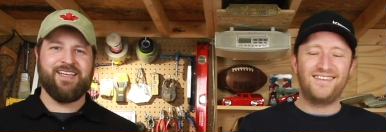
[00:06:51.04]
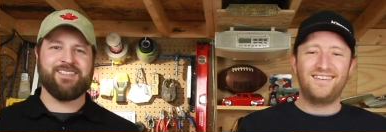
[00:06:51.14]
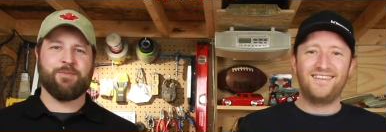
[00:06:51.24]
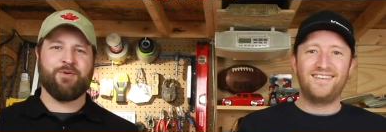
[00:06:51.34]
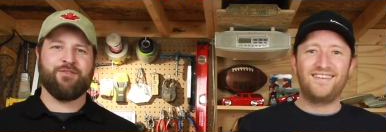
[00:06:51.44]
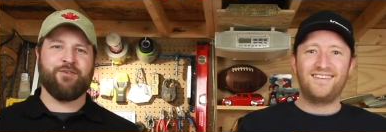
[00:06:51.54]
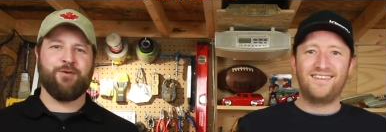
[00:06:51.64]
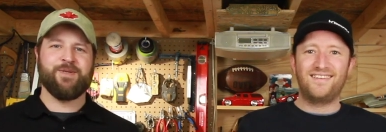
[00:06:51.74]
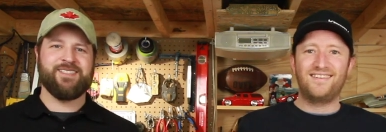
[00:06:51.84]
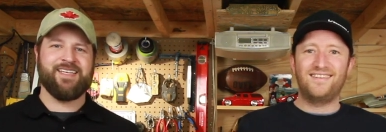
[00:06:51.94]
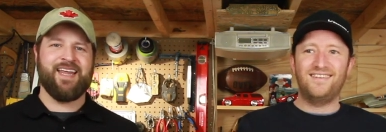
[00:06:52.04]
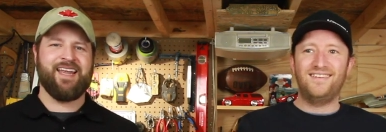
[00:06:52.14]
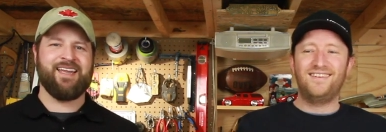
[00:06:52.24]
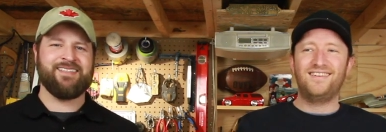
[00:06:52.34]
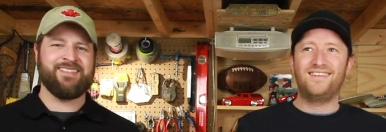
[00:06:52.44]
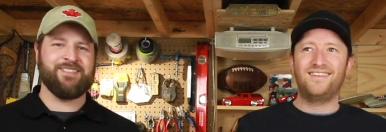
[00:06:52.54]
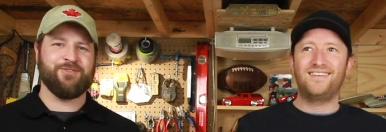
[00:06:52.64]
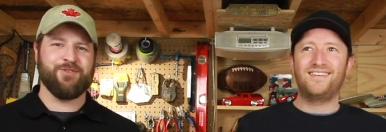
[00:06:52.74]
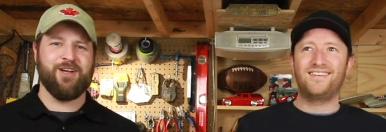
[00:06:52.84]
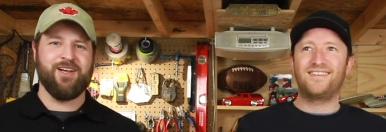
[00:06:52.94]
Speaker 1: is a performance-enhancing
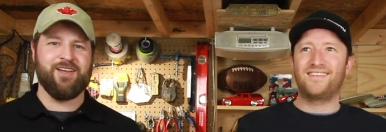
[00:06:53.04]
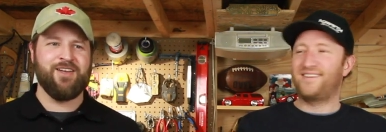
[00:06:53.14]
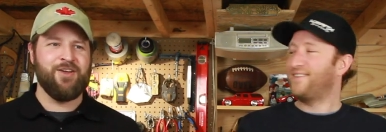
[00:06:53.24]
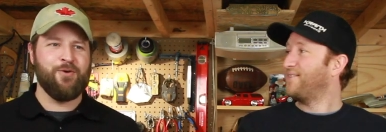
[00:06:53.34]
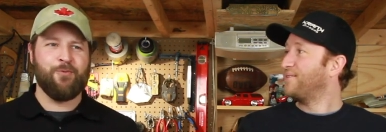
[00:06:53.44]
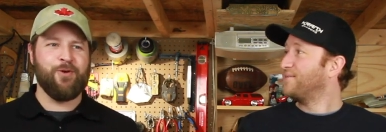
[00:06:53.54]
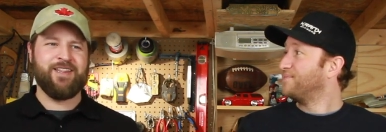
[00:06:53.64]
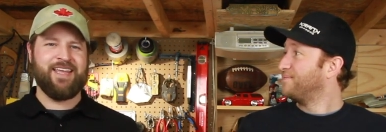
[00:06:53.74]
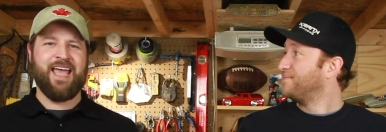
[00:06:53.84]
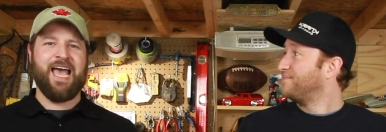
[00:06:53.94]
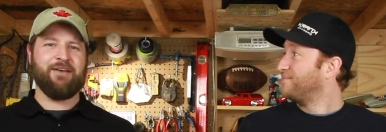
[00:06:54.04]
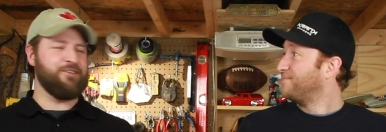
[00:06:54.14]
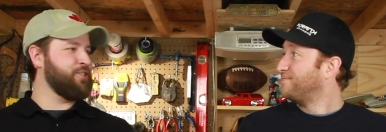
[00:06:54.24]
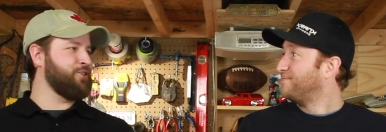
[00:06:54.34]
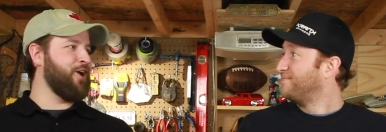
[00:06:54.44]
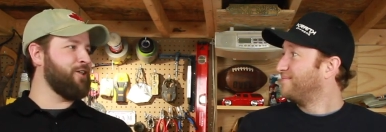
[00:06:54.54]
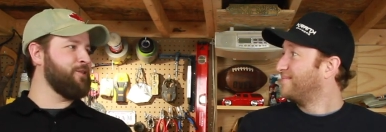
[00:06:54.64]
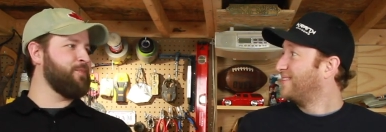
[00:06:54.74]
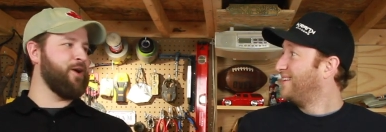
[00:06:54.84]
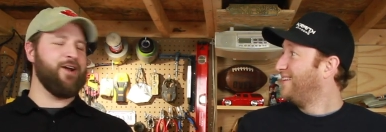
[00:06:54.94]
drug, what do they have? A chocolate
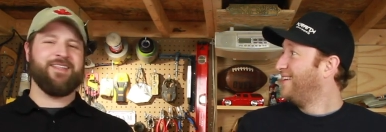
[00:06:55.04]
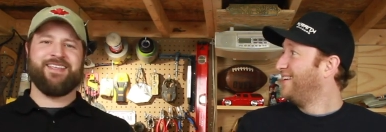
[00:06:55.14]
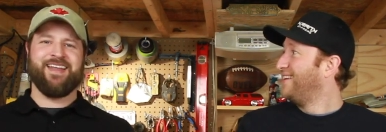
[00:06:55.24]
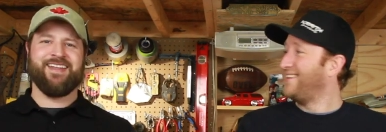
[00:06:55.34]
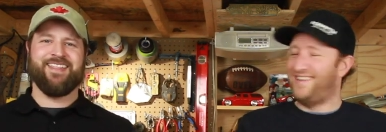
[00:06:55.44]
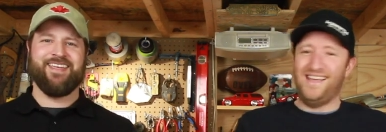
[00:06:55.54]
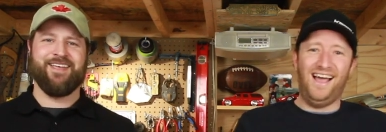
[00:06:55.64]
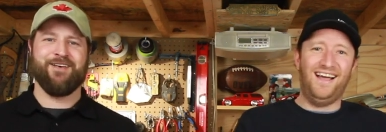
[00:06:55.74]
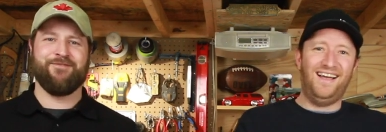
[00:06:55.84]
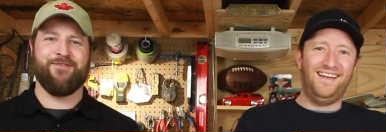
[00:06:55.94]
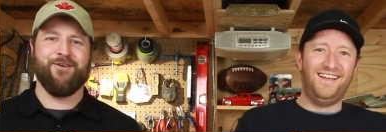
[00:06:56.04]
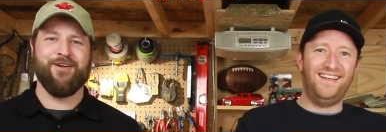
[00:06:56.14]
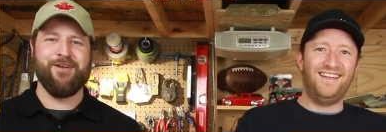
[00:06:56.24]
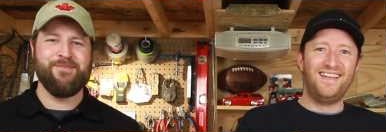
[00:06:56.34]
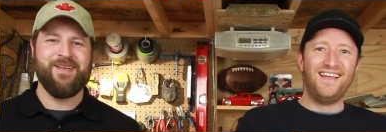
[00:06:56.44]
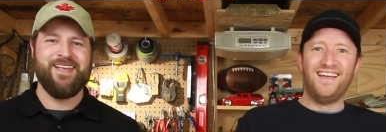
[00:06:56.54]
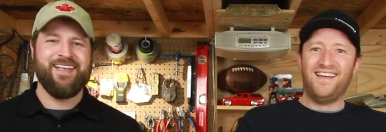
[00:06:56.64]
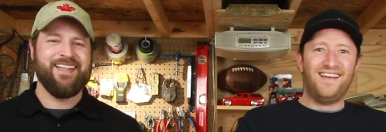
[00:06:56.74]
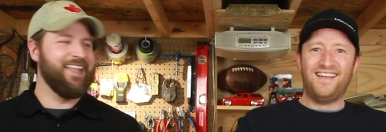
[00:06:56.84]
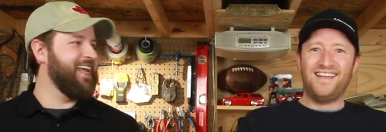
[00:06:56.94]
bar at the
Speaker 2: end of the hill for them?
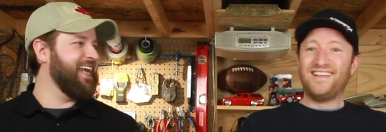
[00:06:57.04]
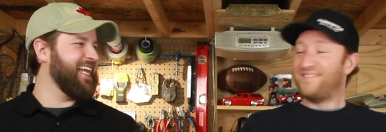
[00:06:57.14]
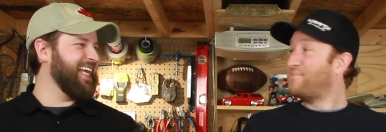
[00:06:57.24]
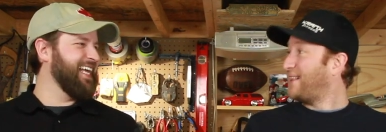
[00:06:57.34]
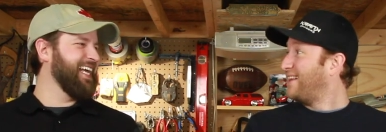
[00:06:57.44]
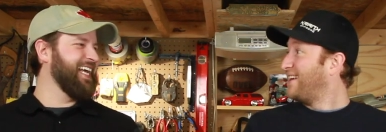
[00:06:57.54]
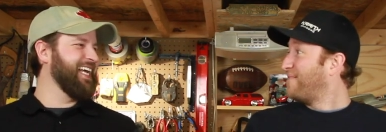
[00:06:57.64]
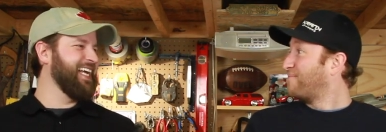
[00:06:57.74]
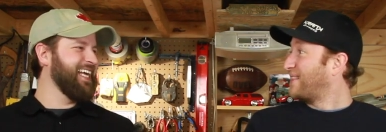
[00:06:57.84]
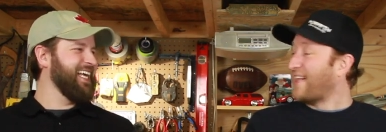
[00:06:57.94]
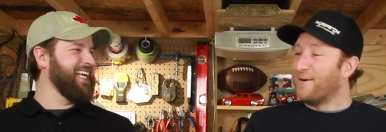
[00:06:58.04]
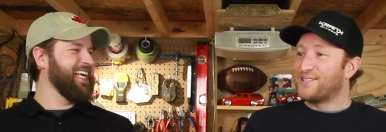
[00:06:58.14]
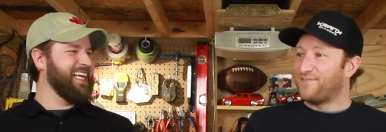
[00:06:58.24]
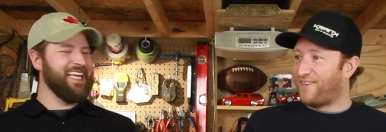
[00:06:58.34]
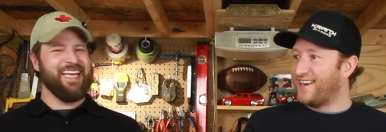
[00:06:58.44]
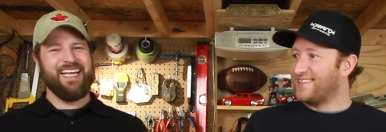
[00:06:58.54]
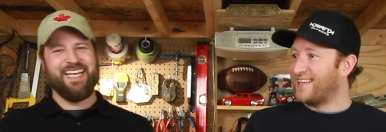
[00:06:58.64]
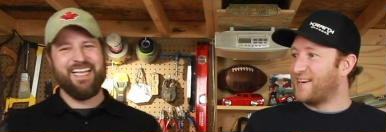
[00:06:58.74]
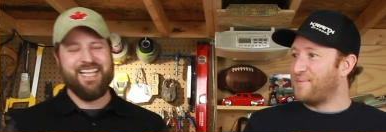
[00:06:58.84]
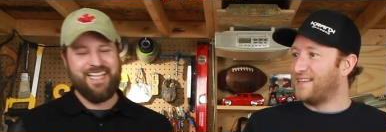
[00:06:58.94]
Like, that was the funniest thing to
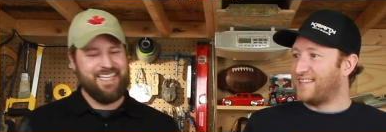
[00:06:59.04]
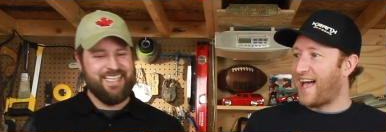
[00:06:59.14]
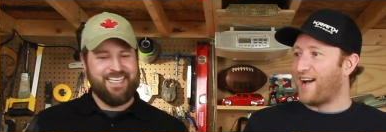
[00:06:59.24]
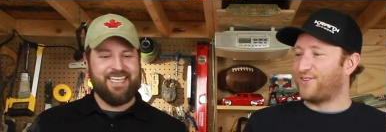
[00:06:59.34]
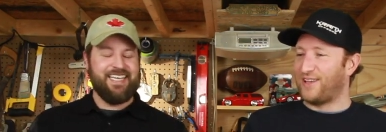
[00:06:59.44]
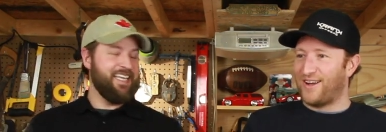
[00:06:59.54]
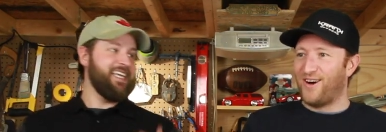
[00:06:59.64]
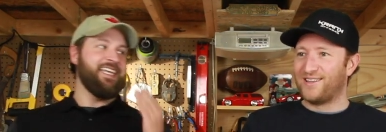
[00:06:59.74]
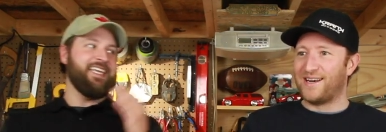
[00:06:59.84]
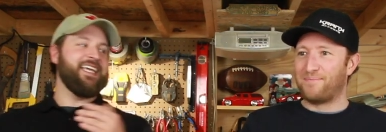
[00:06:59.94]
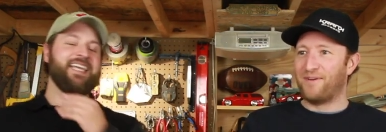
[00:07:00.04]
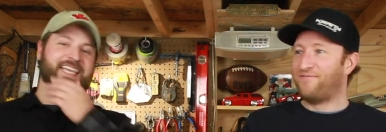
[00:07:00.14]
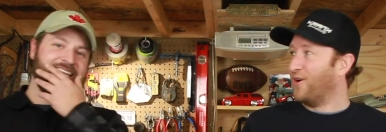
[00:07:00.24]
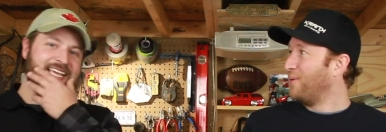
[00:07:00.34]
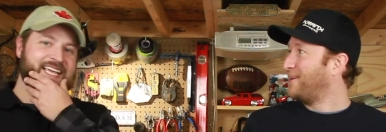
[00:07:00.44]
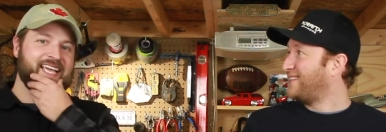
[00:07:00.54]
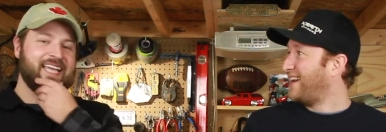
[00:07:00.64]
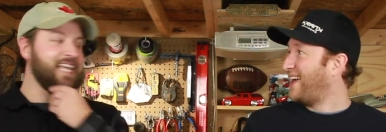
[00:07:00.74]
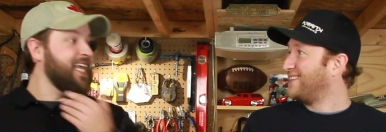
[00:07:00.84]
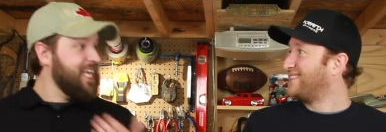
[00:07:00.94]
me, is they actually called it a
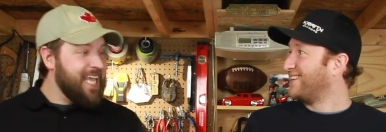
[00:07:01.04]
performance-enhancing